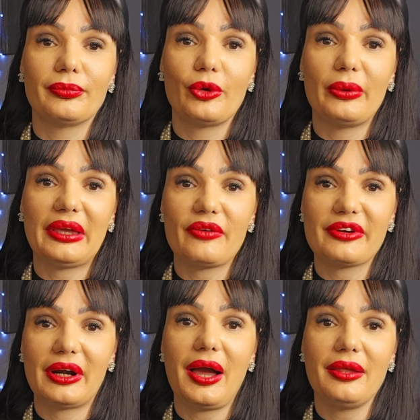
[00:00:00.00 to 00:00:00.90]
We have
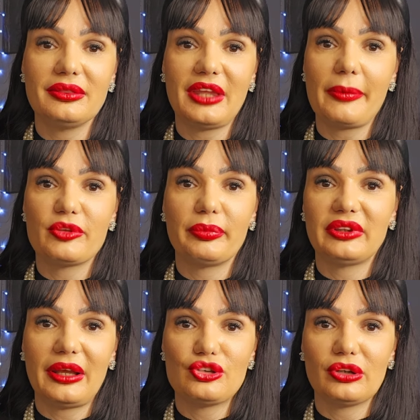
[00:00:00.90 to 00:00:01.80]
here untapped
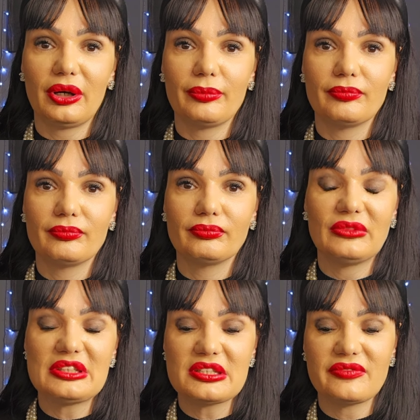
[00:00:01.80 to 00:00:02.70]
potential.
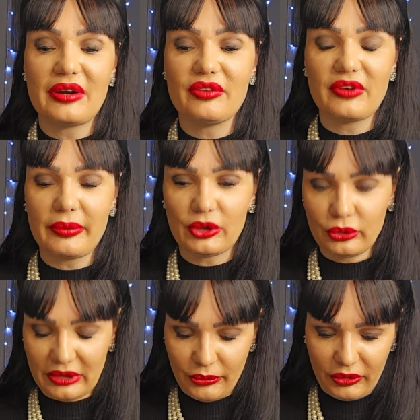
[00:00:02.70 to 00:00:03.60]
This is very, very
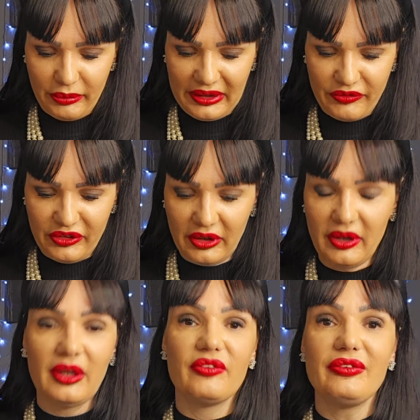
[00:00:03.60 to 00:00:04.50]
good. And what we have here?
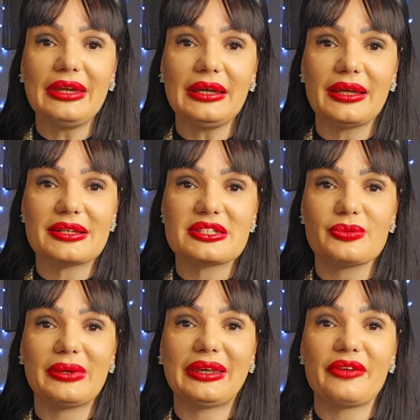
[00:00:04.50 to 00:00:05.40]
Venus.
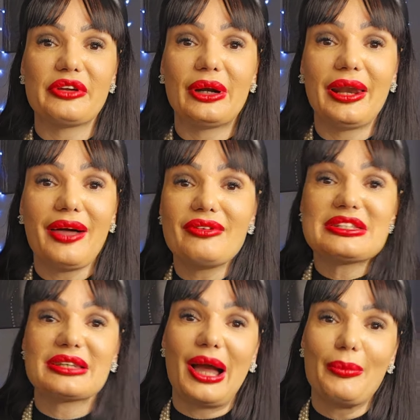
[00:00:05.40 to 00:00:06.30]
We have here love is
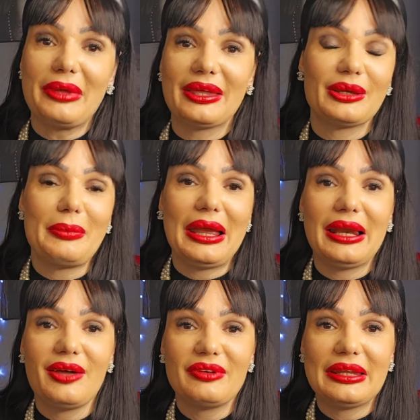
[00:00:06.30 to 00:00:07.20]
coming, my
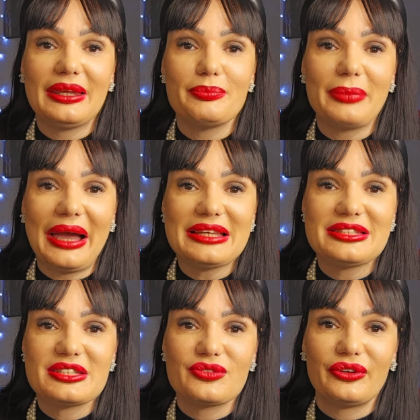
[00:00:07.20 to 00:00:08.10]
lovely
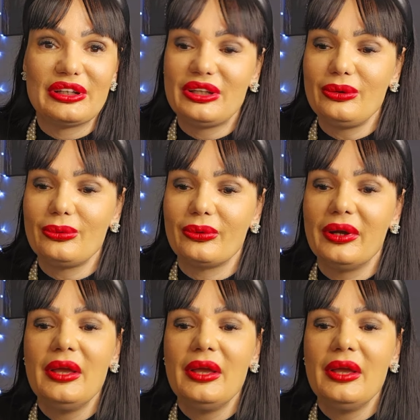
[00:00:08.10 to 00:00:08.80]
Pisces, for you.